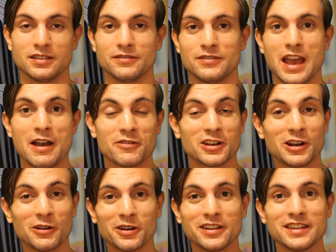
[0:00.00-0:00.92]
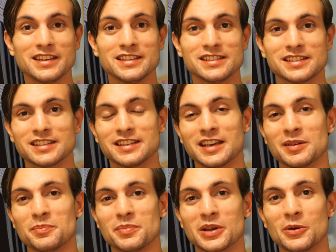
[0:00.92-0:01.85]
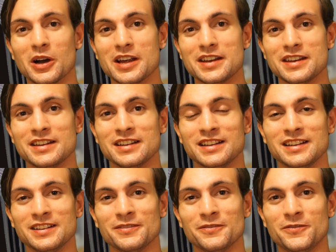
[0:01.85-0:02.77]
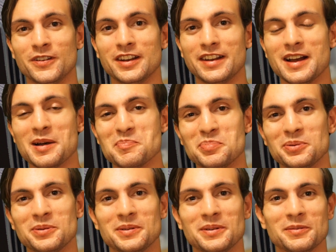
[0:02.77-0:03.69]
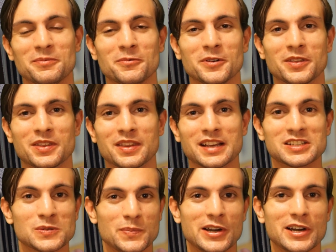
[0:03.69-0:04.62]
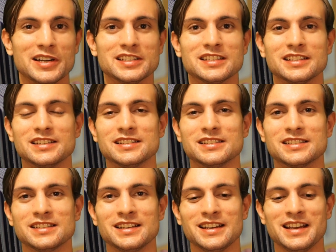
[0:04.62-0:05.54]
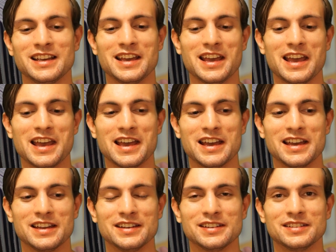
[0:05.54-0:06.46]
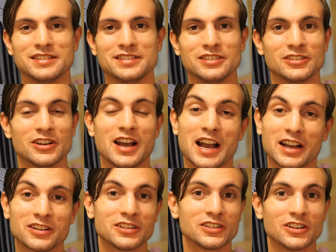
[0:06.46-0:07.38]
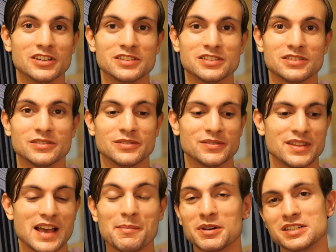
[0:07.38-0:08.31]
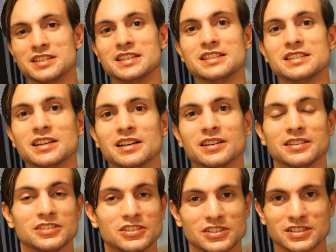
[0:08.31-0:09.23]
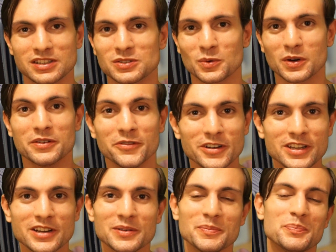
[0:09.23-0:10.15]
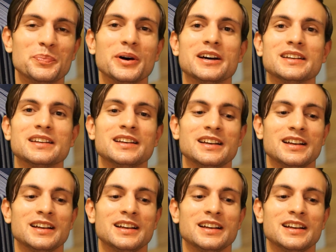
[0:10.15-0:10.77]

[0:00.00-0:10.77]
If you haven't got one of these, get a big one, fill it up with experiences. And I couldn't go into that much detail just in this one video, but